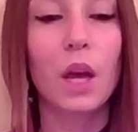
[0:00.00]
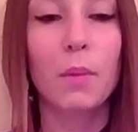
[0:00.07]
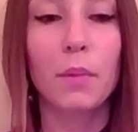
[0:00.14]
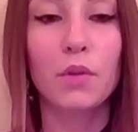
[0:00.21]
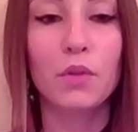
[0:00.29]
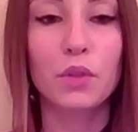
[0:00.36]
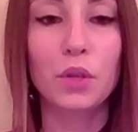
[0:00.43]

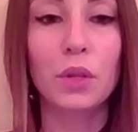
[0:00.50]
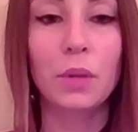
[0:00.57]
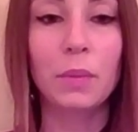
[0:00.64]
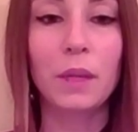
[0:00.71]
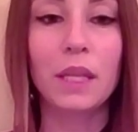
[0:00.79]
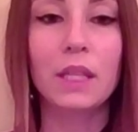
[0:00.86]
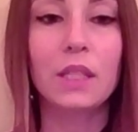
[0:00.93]

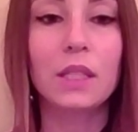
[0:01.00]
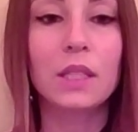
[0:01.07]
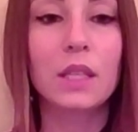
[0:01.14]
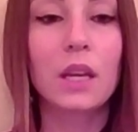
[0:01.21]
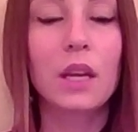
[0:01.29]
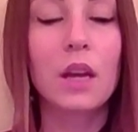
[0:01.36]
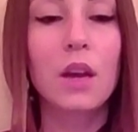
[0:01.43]
Emotional appeals
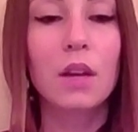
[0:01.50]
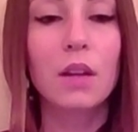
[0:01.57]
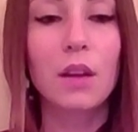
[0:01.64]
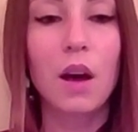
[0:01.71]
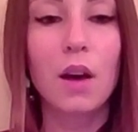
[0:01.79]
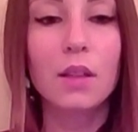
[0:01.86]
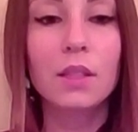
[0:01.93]

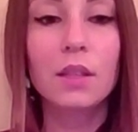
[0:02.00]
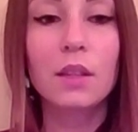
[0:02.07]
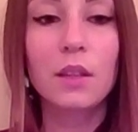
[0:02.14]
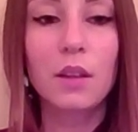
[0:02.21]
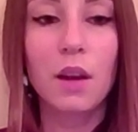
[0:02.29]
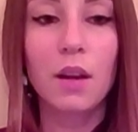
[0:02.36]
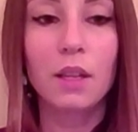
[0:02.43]
calls
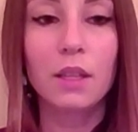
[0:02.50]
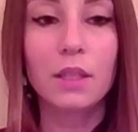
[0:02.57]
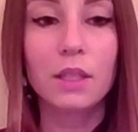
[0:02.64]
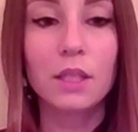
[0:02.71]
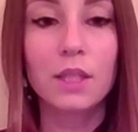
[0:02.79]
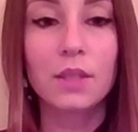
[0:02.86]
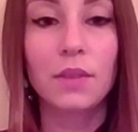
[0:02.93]
on an
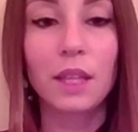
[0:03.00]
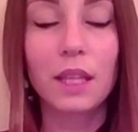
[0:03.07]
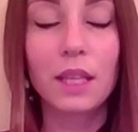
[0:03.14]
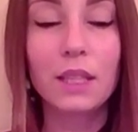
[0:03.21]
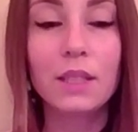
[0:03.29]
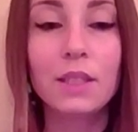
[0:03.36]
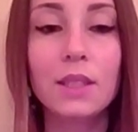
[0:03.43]
audience's
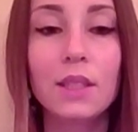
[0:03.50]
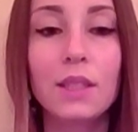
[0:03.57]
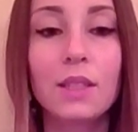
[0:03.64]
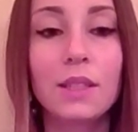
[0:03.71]
feelings,